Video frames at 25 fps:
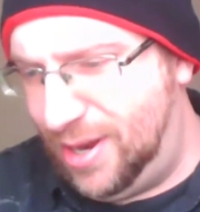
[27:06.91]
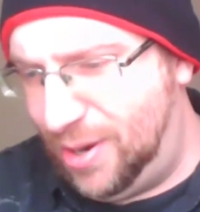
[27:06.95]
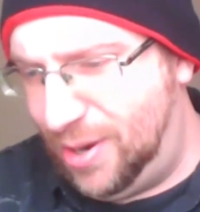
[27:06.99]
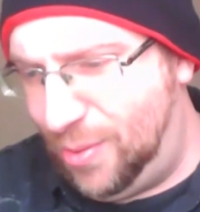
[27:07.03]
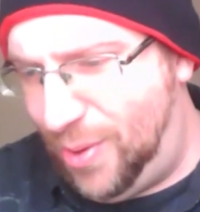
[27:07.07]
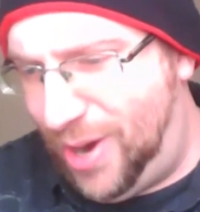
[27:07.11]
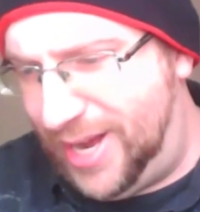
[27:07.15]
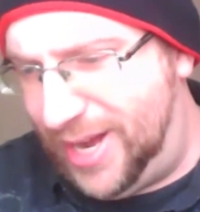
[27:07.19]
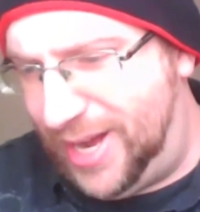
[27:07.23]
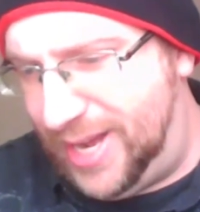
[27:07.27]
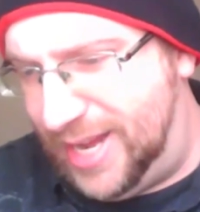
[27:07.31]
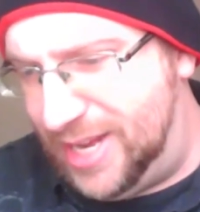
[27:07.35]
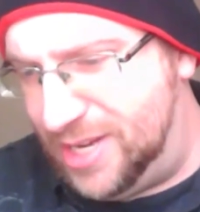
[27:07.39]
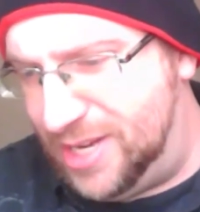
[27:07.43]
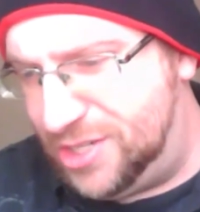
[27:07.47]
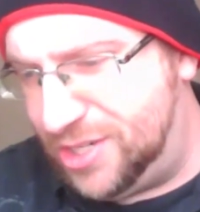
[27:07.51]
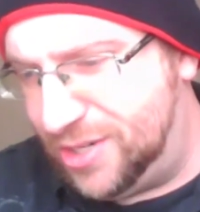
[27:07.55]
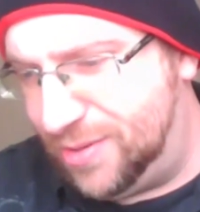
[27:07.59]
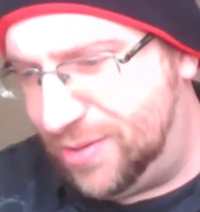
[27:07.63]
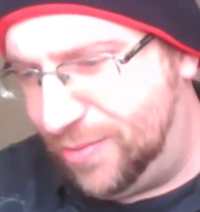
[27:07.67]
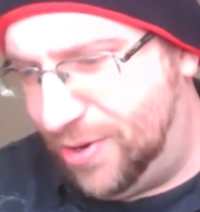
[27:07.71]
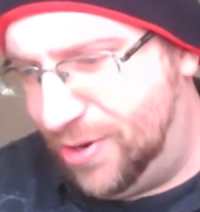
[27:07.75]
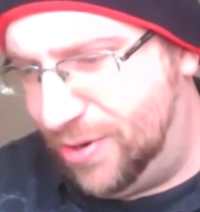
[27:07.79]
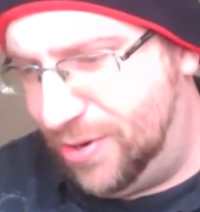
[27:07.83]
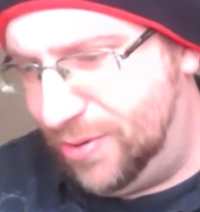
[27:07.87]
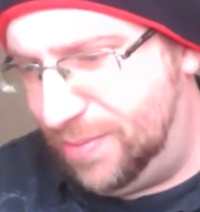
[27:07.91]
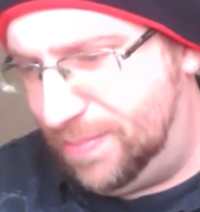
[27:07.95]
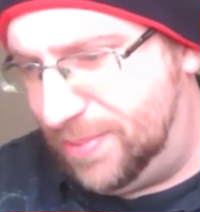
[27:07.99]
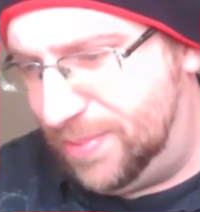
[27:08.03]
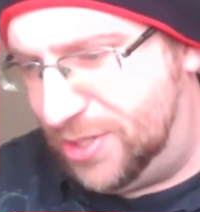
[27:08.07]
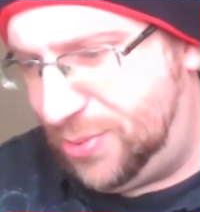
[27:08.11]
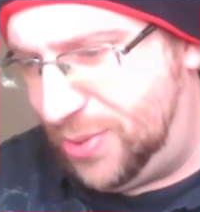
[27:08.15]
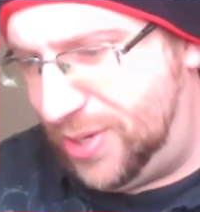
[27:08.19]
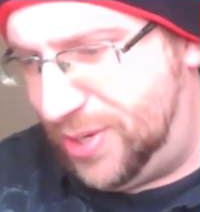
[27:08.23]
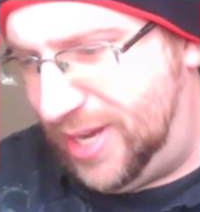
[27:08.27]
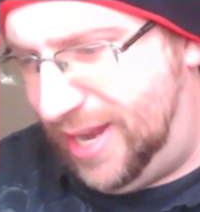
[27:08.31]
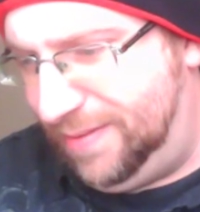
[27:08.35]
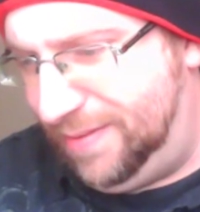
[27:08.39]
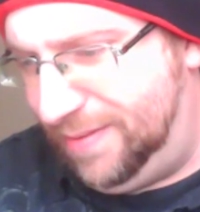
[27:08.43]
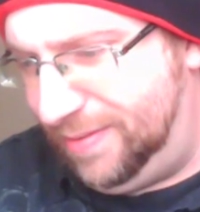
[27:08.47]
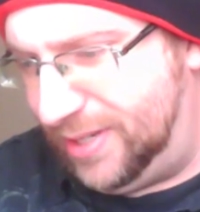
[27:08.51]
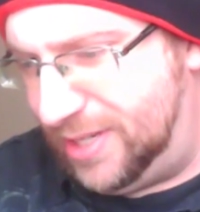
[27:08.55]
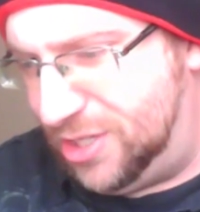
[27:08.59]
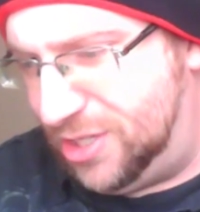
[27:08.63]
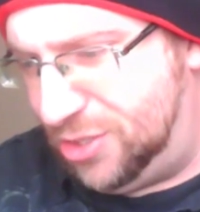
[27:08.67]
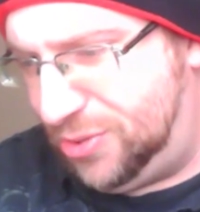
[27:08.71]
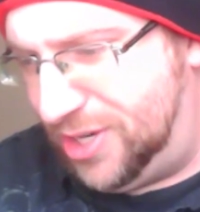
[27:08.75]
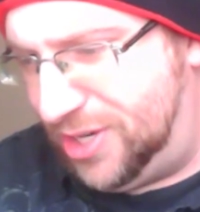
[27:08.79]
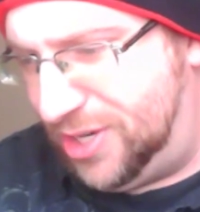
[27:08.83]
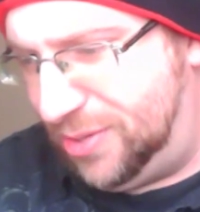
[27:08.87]
A wide ancient road between
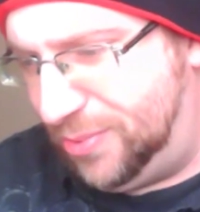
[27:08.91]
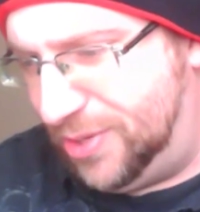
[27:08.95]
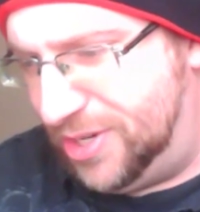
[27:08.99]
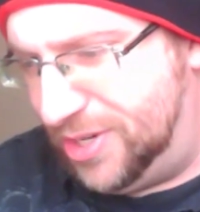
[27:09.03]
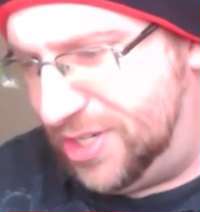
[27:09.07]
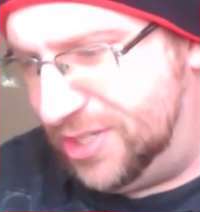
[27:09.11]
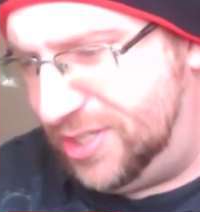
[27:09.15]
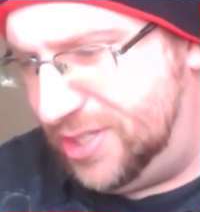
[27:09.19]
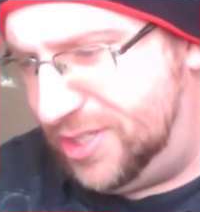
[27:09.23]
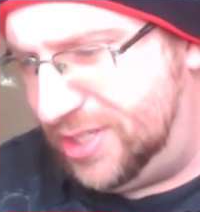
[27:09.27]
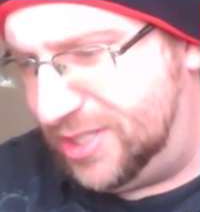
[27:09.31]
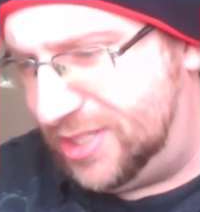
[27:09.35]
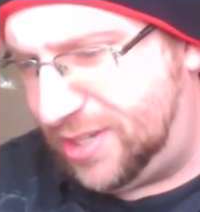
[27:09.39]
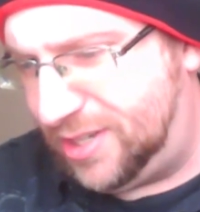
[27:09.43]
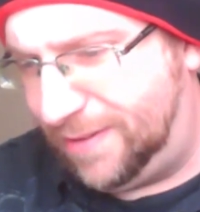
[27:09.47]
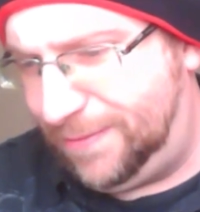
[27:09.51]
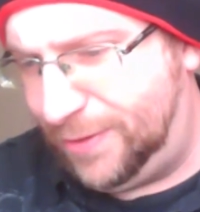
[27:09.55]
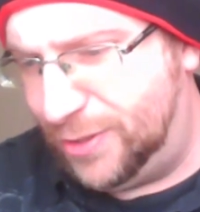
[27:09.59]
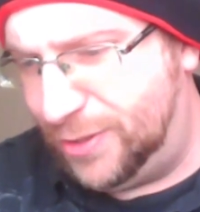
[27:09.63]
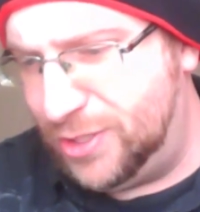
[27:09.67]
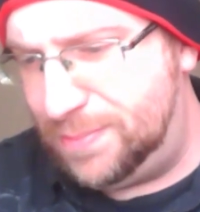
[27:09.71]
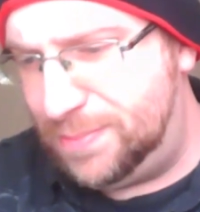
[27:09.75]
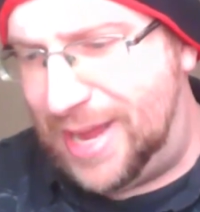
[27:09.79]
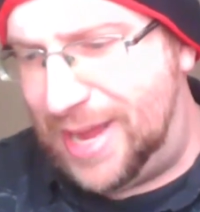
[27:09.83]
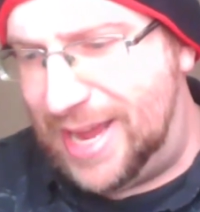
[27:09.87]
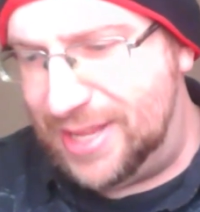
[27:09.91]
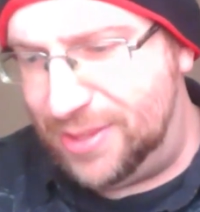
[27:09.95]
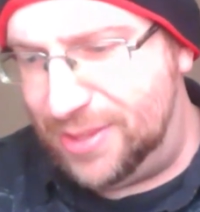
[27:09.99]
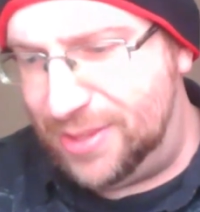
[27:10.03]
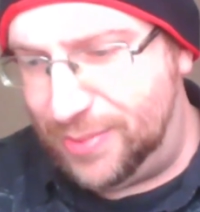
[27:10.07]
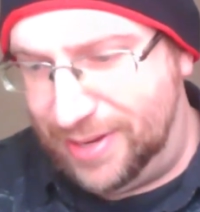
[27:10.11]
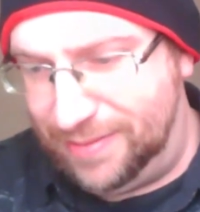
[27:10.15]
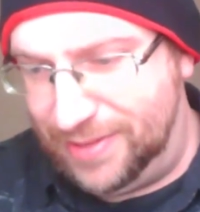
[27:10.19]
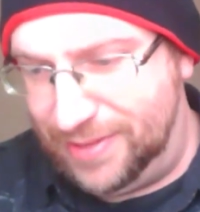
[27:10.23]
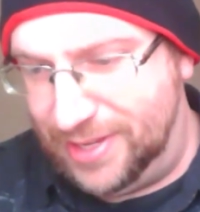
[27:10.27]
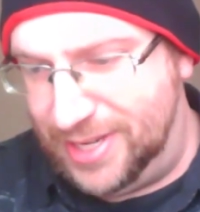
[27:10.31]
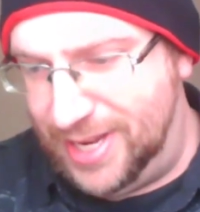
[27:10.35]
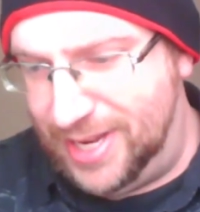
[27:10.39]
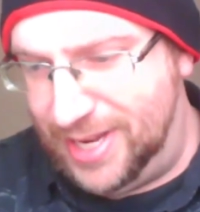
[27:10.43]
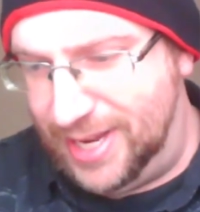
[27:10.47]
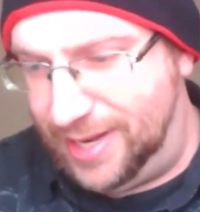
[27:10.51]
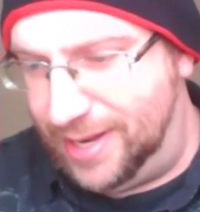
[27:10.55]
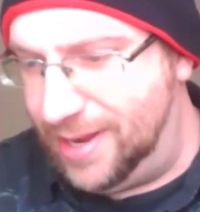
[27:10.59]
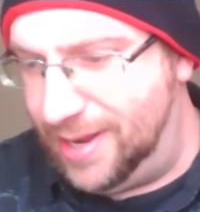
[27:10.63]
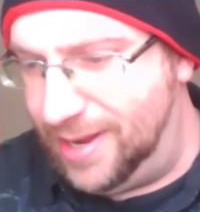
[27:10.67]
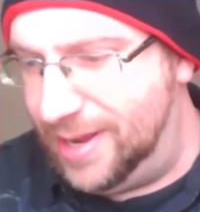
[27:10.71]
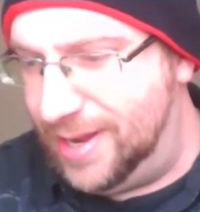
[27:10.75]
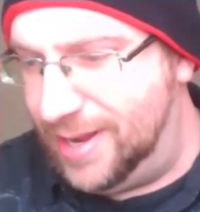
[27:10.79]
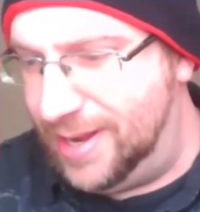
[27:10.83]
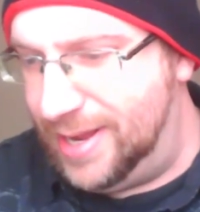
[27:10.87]
heavily treed ridges is our first pathway of the
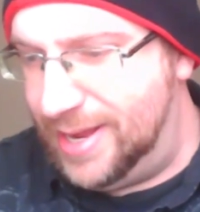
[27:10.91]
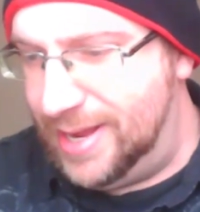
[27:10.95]
day.